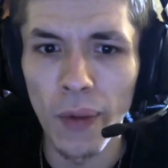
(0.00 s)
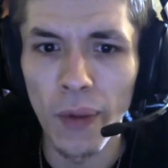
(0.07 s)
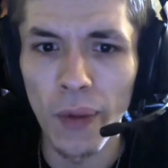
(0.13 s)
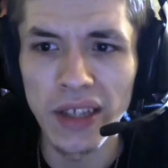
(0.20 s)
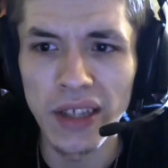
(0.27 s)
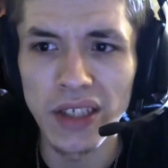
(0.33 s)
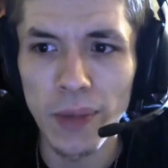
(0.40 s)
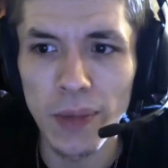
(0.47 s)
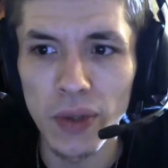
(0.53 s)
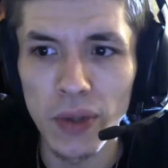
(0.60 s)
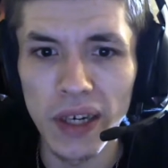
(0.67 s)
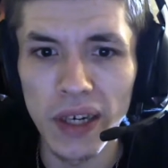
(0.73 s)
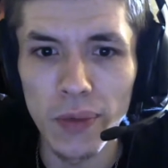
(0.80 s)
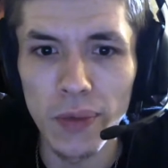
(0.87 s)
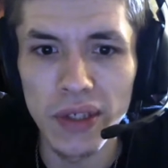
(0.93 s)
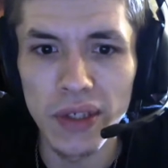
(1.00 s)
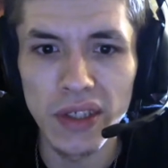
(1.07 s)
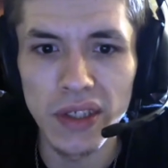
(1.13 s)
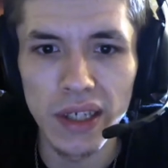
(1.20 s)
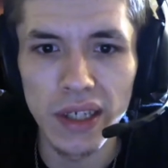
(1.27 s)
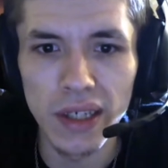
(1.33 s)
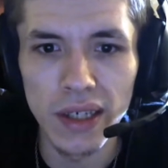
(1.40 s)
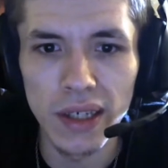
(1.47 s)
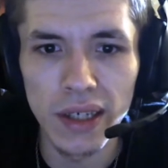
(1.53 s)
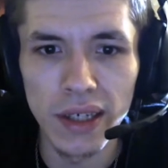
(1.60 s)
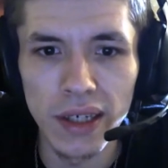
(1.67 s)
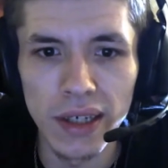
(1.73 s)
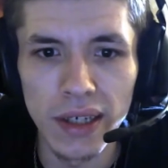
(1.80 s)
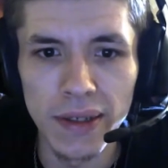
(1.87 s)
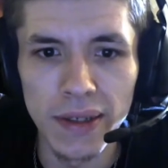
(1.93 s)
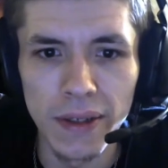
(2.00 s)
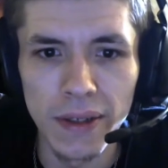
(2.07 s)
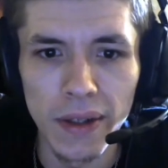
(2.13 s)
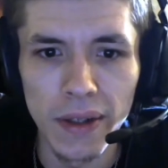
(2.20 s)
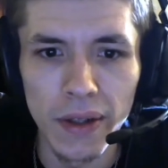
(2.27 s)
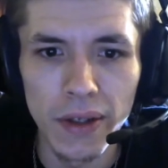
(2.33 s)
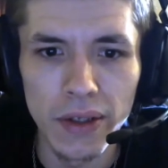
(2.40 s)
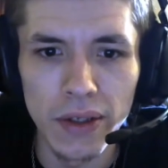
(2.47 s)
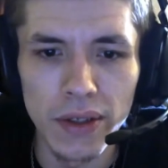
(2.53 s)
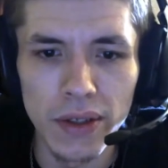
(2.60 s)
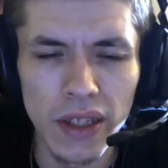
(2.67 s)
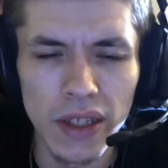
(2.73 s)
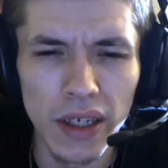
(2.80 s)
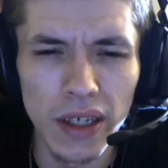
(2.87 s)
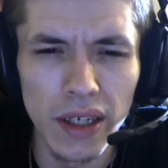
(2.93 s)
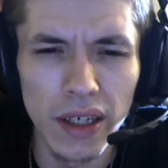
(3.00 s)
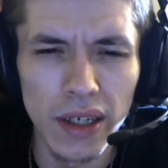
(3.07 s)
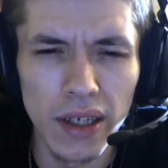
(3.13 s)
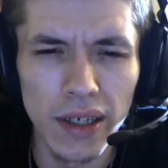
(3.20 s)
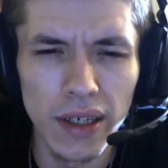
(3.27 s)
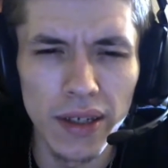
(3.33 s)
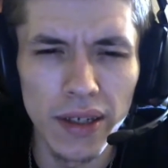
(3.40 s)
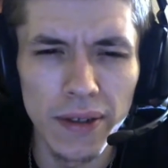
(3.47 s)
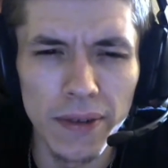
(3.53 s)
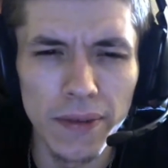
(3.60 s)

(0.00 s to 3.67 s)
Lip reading: I stopped reading was the no.